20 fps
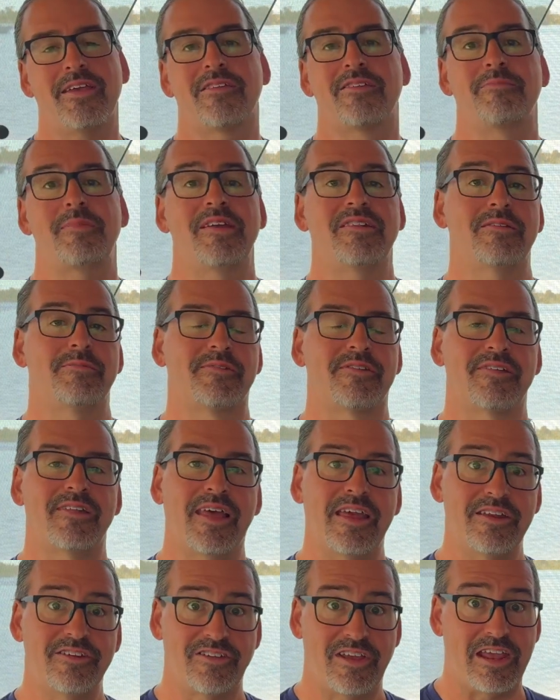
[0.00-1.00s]
has made some
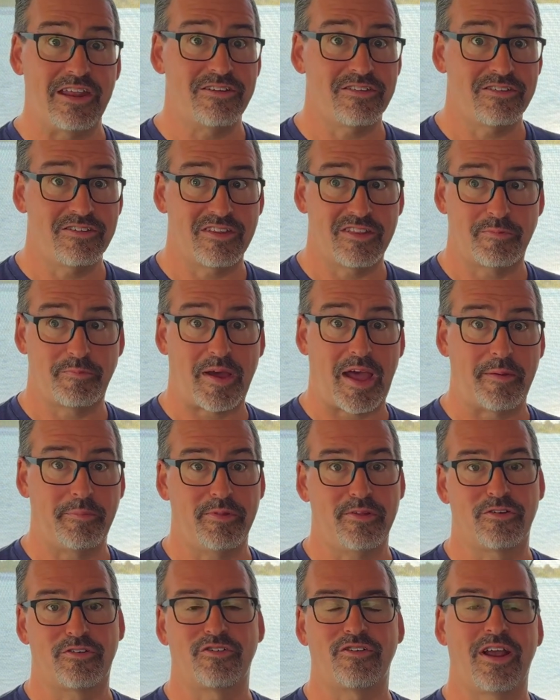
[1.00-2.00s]
slight changes to the
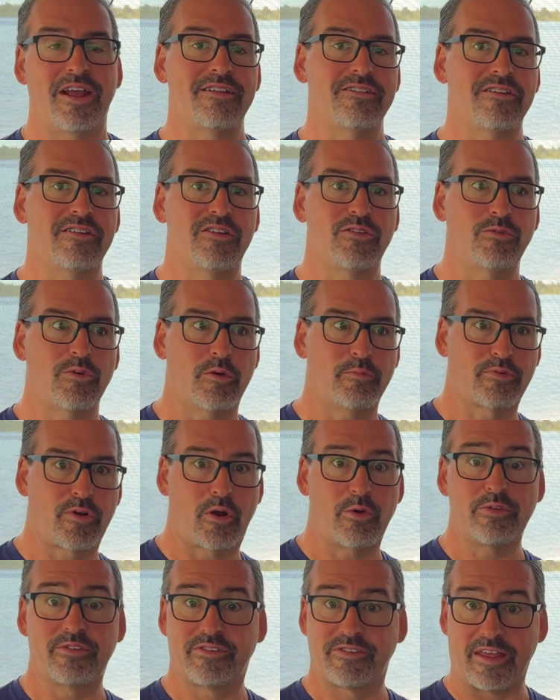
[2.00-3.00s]
popular Transit Duo
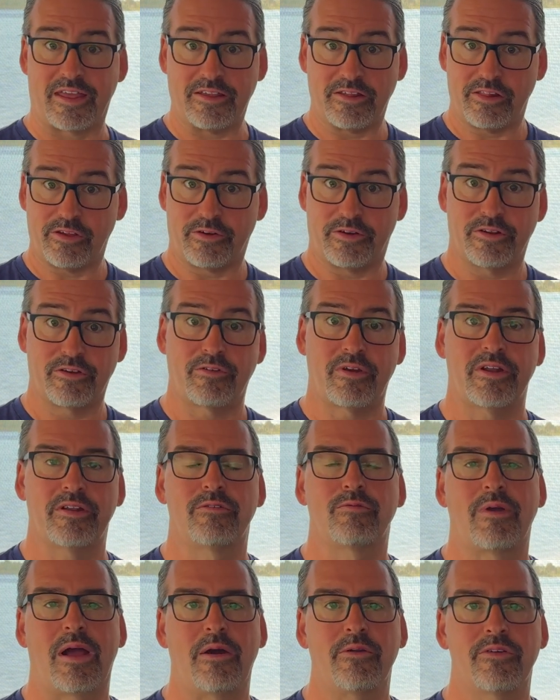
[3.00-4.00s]
Pro cellular
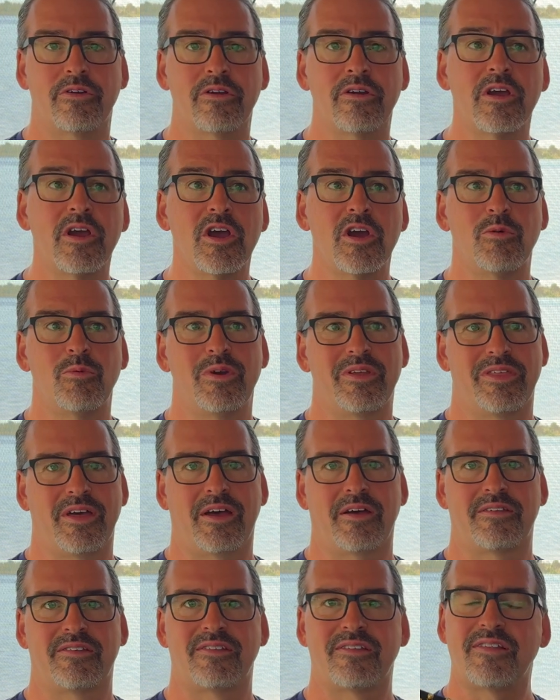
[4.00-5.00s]
integrated router with
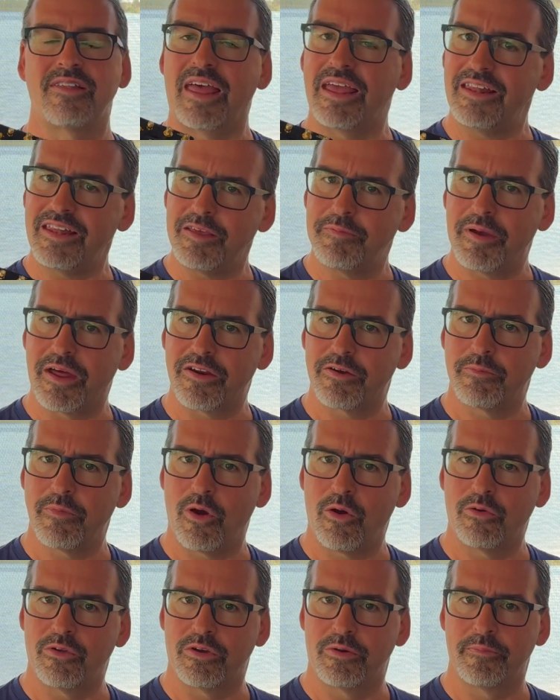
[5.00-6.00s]
a slightly better
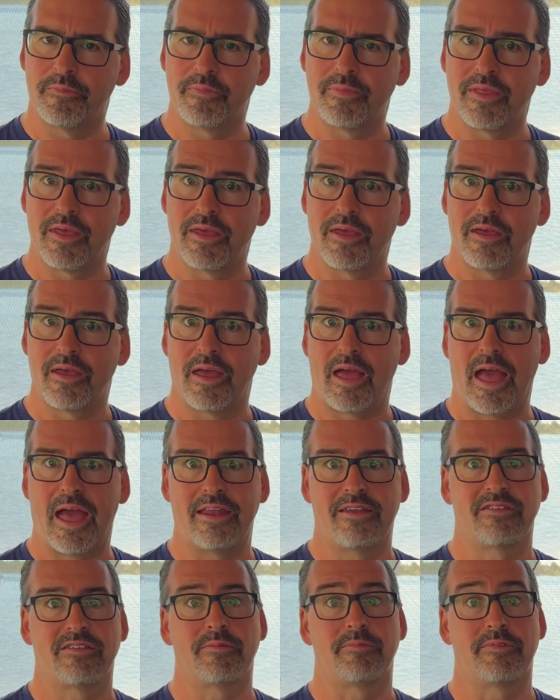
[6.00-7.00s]
modem
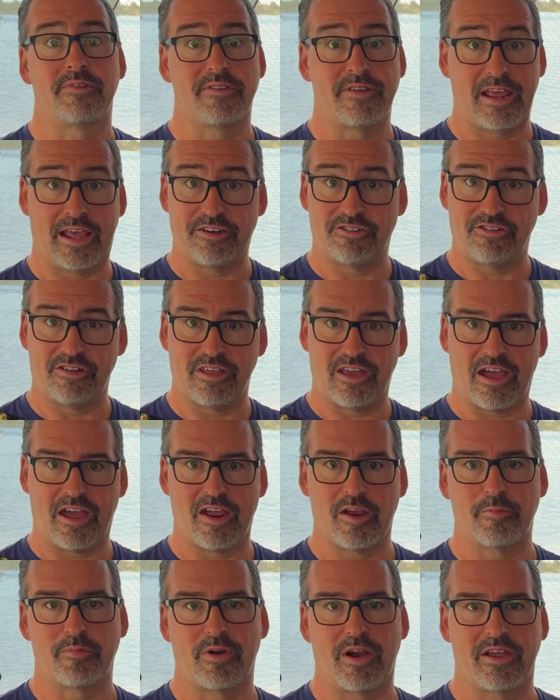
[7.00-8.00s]
and a substantially
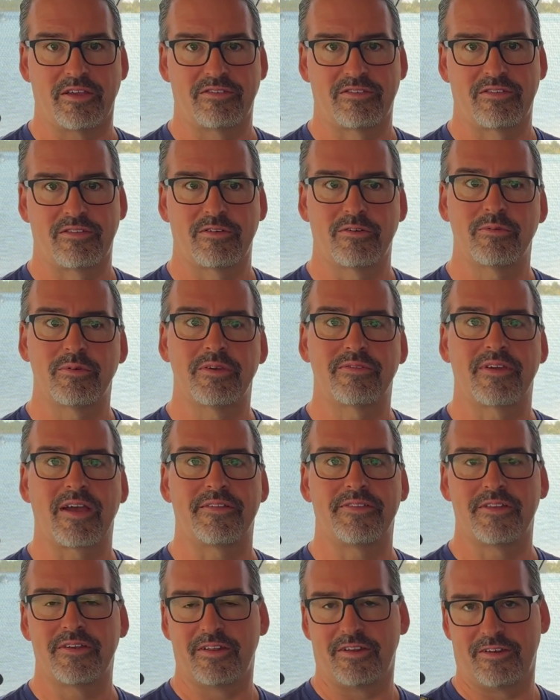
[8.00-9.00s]
higher price. We've
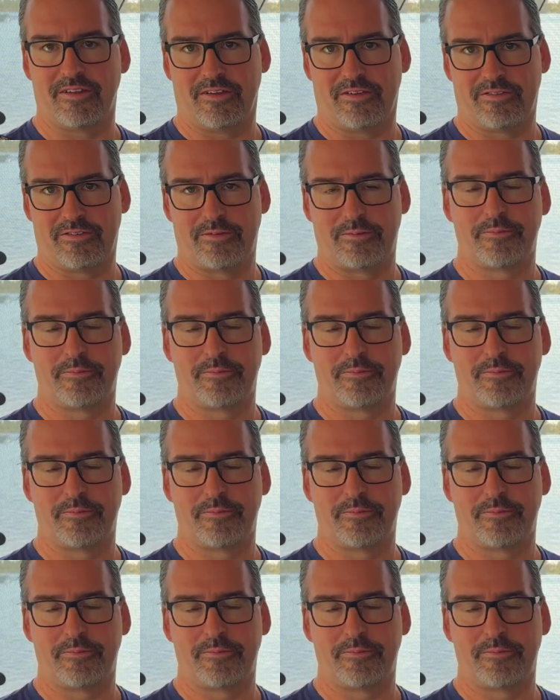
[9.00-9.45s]
got the details.